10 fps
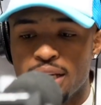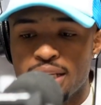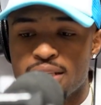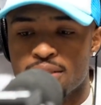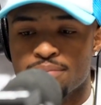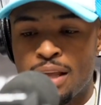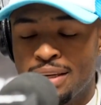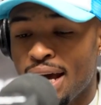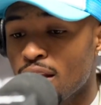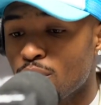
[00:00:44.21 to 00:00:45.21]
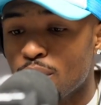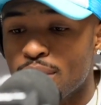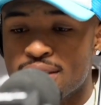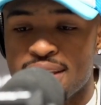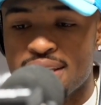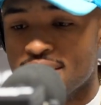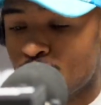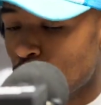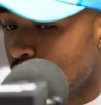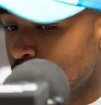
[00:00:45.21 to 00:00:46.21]
of this. Nala and Tins
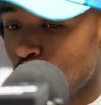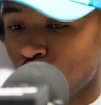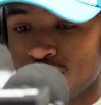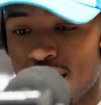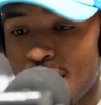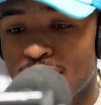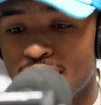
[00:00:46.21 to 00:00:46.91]
and working overtime